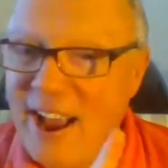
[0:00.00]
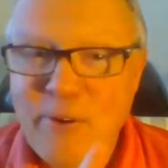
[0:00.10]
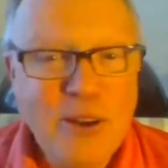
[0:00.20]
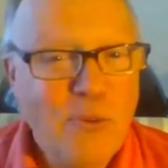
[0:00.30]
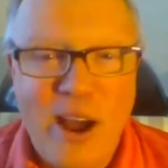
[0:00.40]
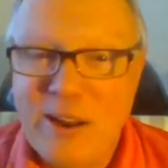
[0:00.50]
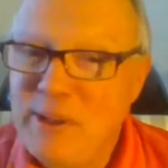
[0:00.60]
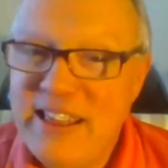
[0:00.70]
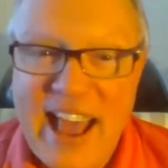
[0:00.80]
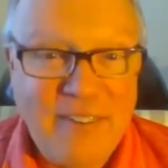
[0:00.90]
I wouldn't want to
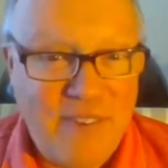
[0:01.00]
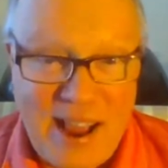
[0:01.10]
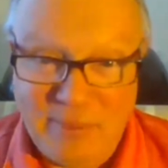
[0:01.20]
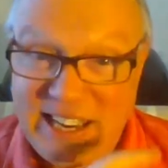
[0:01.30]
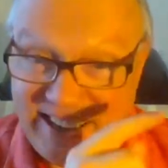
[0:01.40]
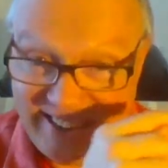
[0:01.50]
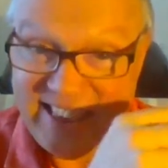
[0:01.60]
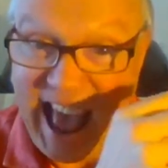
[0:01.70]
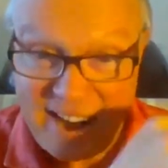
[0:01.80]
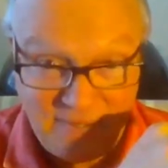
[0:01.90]
be that family,
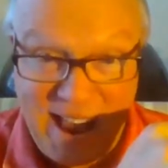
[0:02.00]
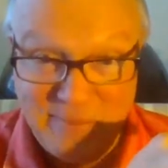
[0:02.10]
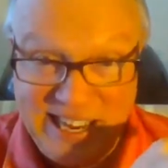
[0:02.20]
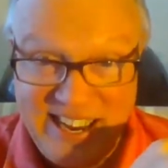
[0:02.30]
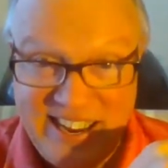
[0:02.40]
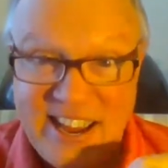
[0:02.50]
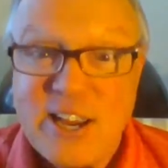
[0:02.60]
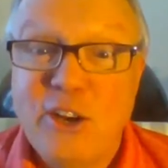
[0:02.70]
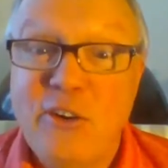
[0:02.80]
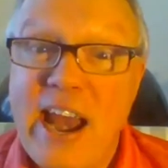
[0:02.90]
that family
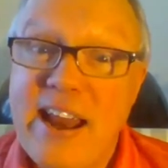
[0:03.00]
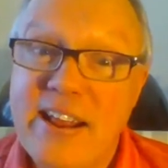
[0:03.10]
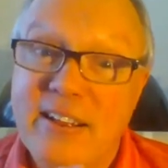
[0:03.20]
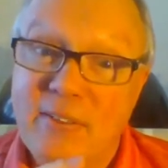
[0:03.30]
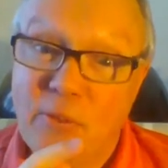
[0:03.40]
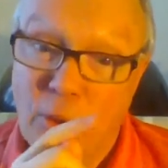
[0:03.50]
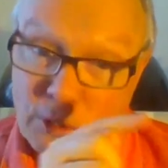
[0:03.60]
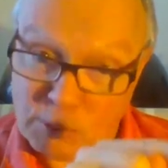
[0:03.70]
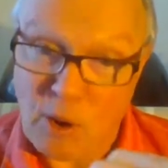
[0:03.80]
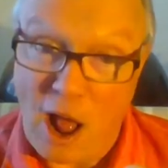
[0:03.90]
creating
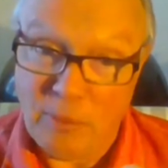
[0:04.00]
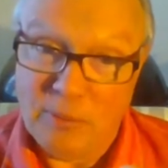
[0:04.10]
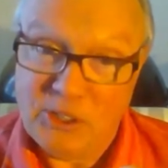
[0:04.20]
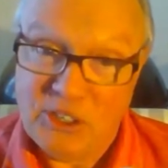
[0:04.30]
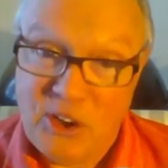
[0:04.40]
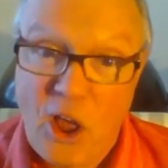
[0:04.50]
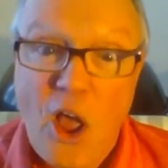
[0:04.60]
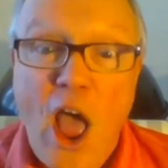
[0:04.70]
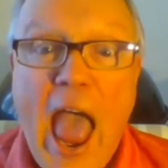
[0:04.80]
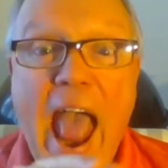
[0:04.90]
those problems.
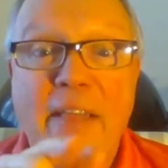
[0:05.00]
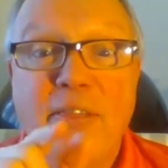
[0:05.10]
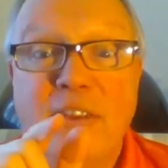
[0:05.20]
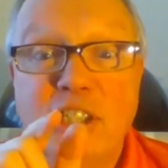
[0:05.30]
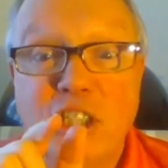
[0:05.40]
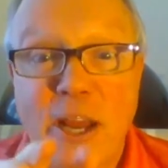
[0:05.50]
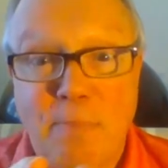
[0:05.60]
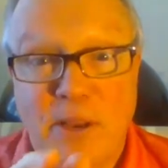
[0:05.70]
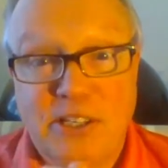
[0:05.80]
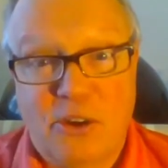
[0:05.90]
And the
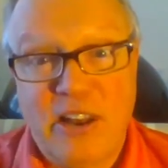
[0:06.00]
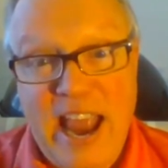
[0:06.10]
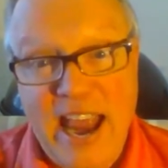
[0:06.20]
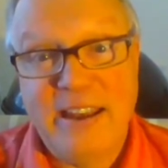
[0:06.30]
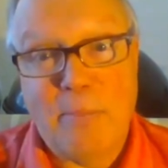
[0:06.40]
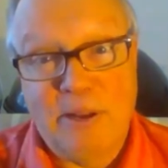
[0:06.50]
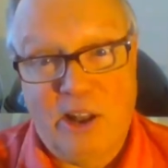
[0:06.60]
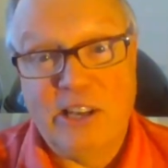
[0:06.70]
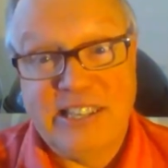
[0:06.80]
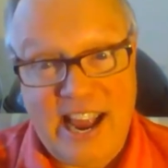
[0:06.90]
ship is going to end up in
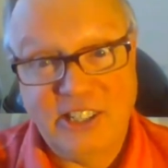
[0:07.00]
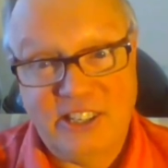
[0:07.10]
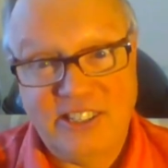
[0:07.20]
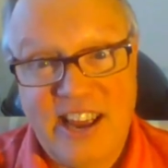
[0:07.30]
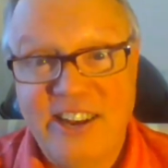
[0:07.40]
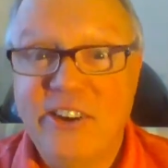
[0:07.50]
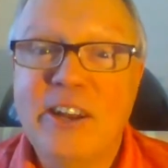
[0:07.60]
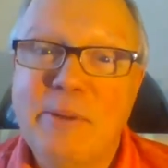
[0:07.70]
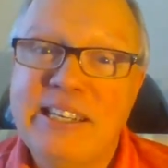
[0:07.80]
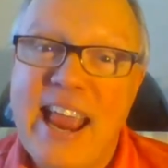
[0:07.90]
Los Angeles and
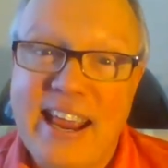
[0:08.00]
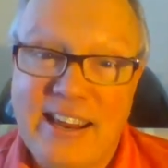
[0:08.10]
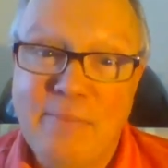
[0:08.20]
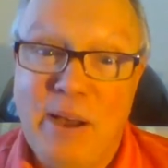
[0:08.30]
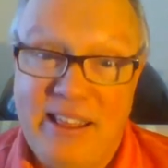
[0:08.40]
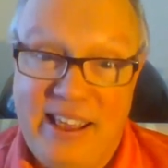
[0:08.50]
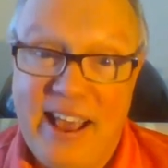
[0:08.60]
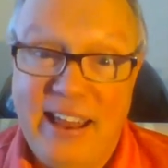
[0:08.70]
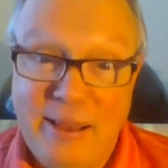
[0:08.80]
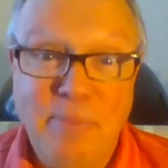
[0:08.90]
you're going to be taken in by
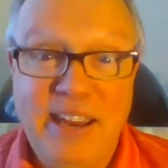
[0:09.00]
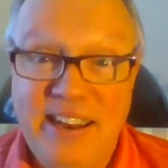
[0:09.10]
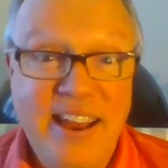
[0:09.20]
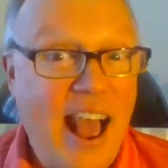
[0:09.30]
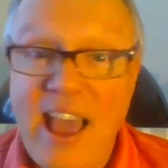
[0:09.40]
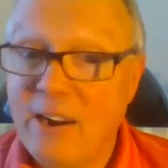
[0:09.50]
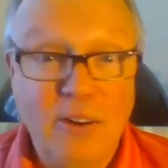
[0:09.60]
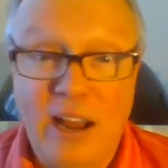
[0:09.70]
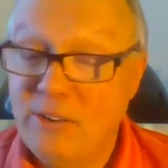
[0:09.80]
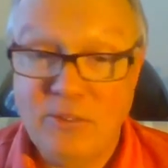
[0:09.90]
the LAPD. I
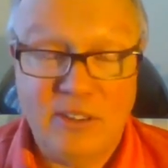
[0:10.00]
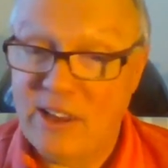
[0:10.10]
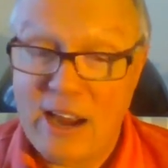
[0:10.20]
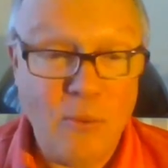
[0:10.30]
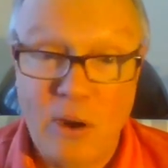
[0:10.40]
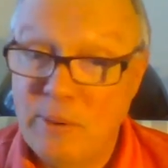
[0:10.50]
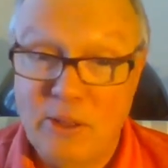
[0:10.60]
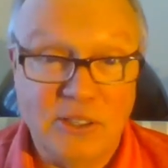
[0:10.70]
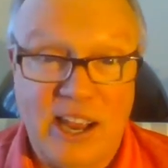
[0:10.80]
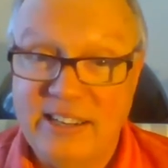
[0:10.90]
don't, I don't, I don't want to
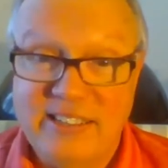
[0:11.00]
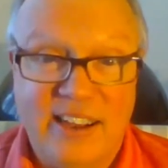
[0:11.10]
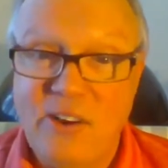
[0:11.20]
be those guys.